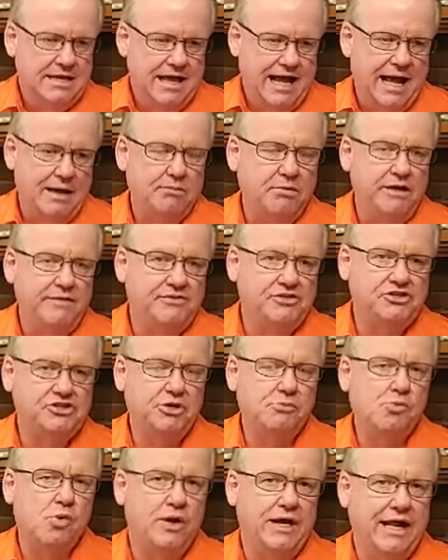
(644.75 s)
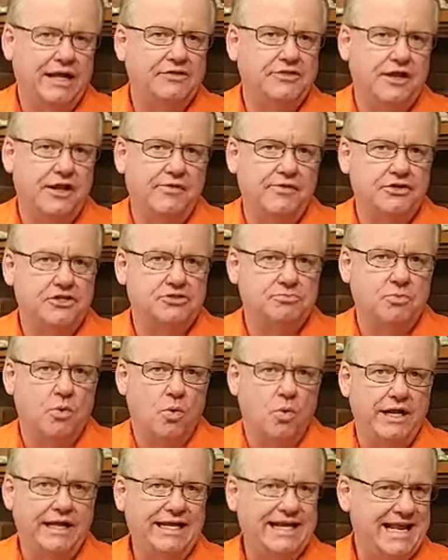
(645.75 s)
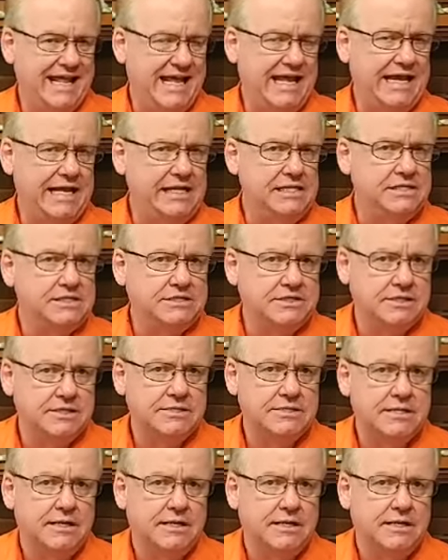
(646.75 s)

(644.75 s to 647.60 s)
I believe someone out there this morning needs